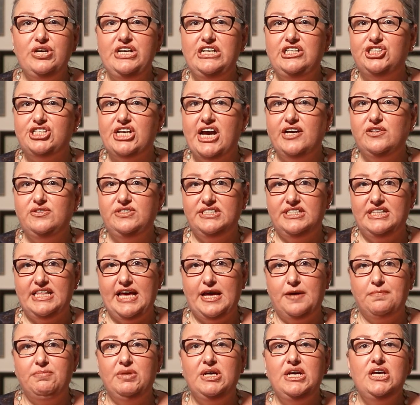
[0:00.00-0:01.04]
reach out to
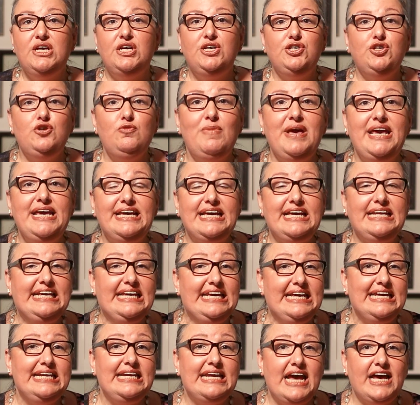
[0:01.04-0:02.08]
them, you may get
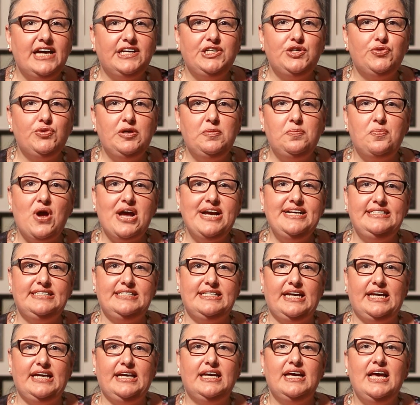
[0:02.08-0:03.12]
inaccurate
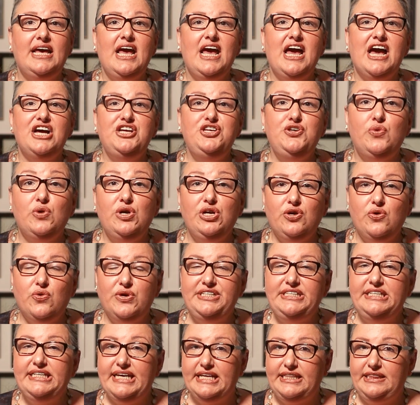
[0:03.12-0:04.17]
pricing, and you are
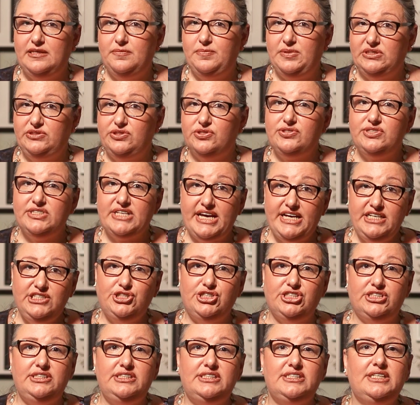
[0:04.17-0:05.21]
going to get the builder's
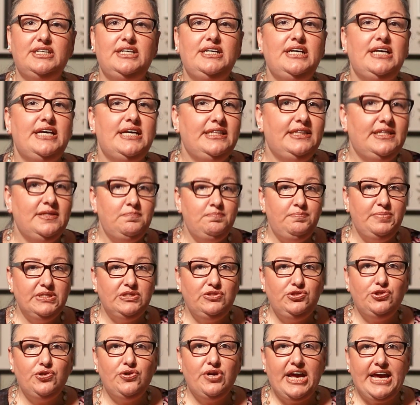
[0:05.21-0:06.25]
agent. The
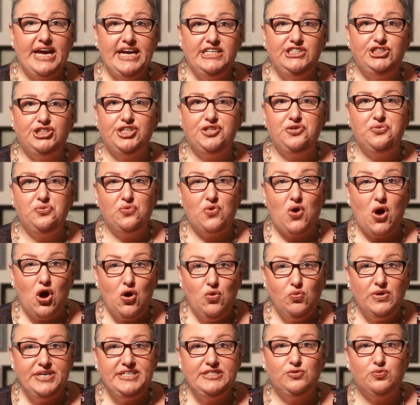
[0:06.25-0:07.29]
builder agent
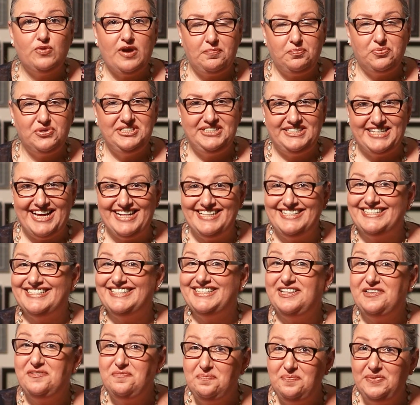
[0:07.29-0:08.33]
always represents
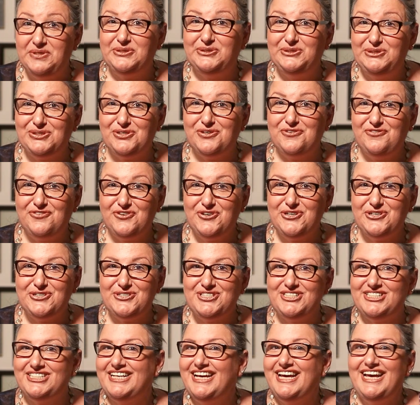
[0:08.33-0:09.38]
the builder
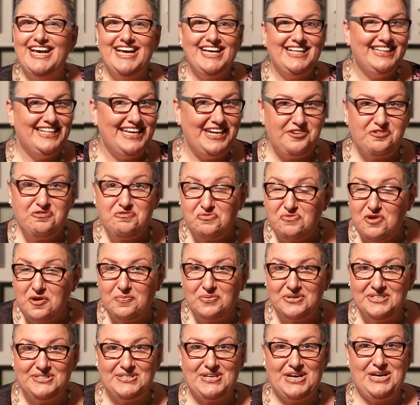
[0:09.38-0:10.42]
first. They don't
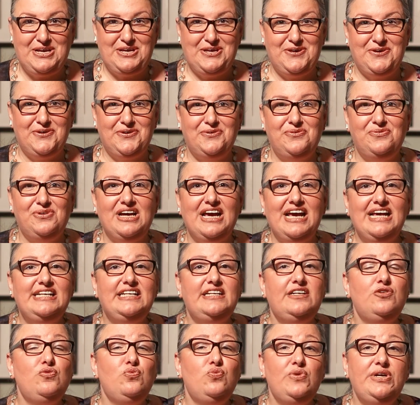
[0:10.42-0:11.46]
represent you. And
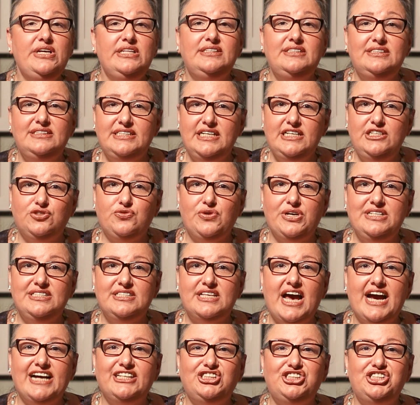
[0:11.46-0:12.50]
in a real estate
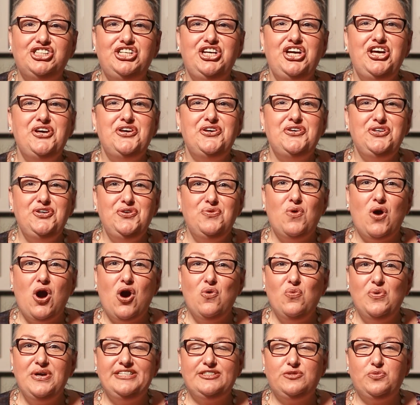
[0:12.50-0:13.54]
transaction, you
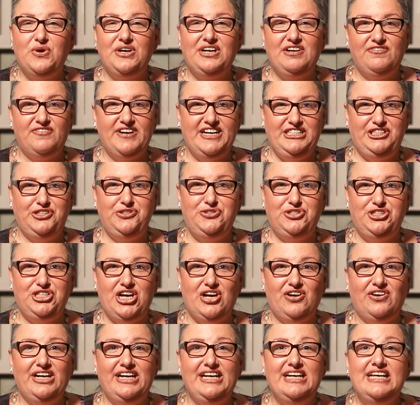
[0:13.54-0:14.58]
always want a
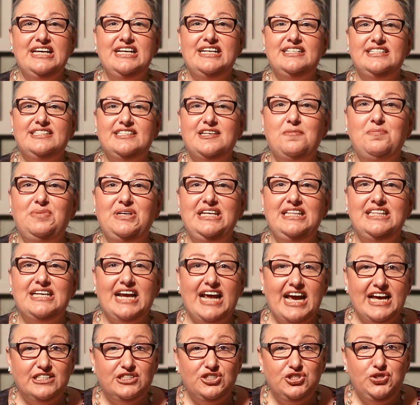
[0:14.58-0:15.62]
fiduciary, somebody that
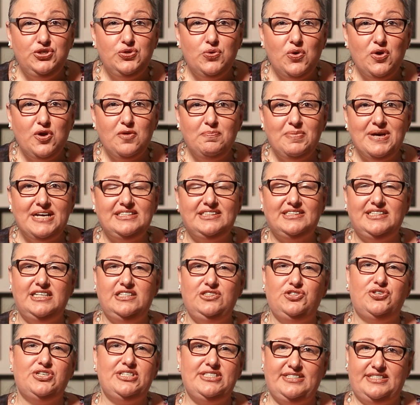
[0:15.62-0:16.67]
has your best
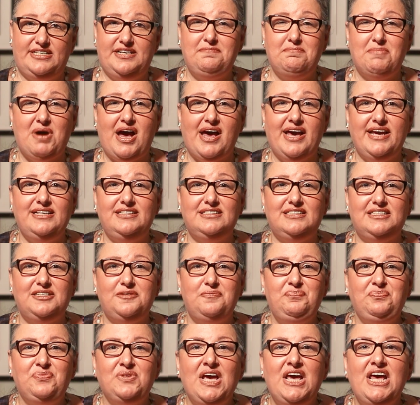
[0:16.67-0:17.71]
interest in mind.
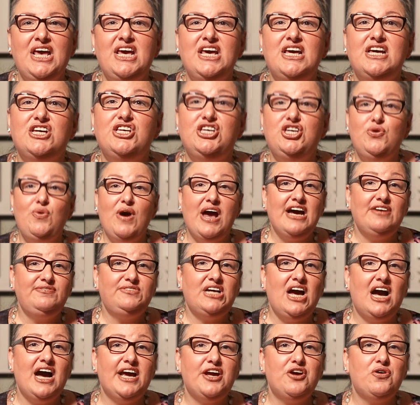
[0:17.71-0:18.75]
You have
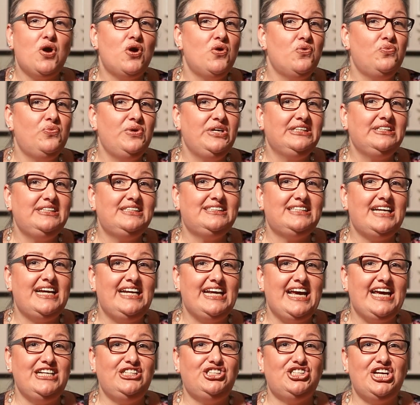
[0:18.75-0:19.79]
to hire a real estate
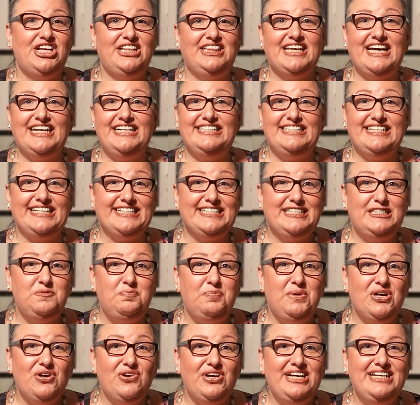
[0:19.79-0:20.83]
agent that is
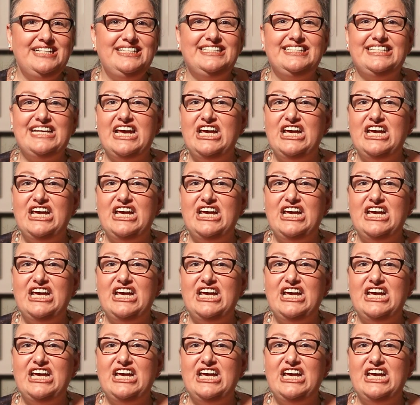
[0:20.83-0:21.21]
experienced